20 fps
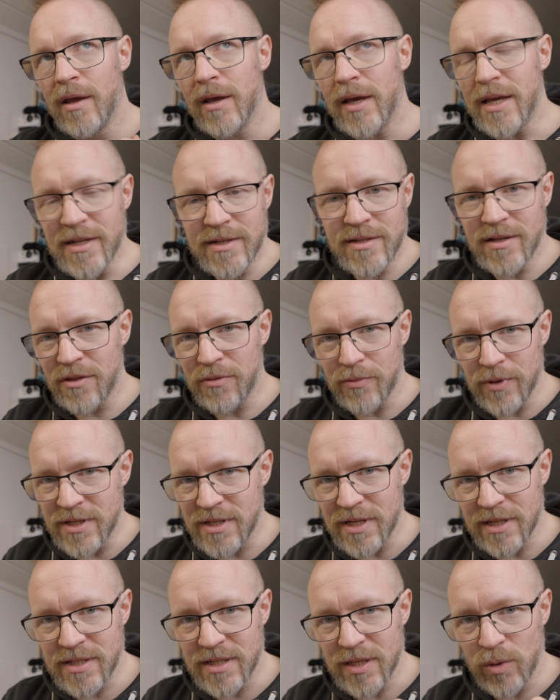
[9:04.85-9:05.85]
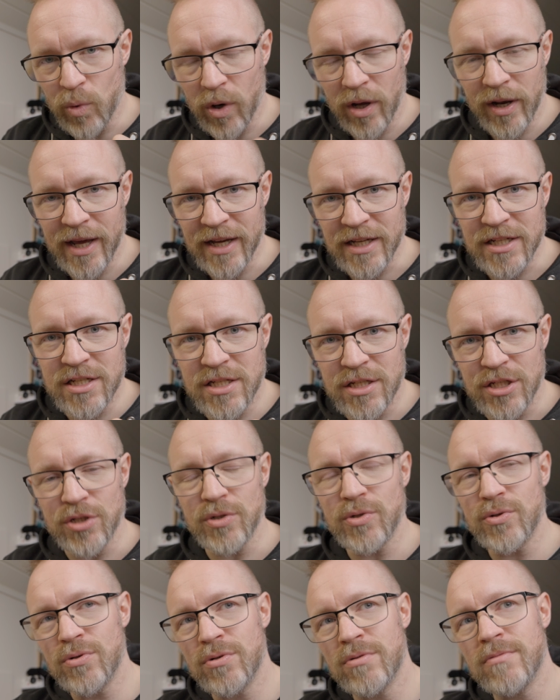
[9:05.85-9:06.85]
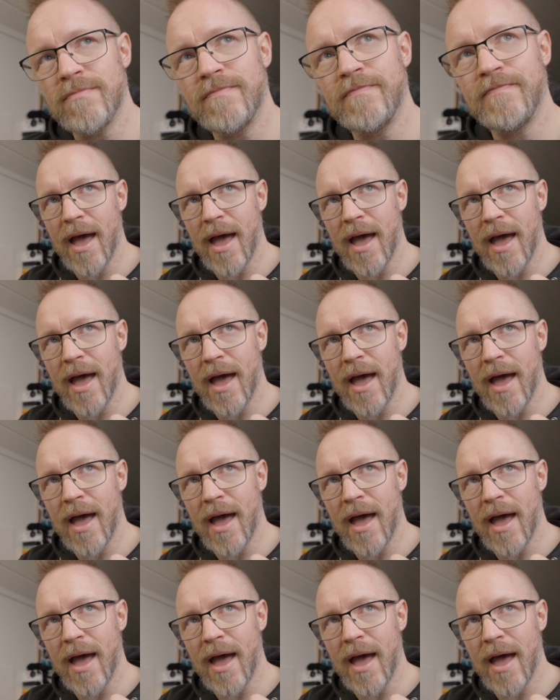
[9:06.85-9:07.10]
Insta360 One X2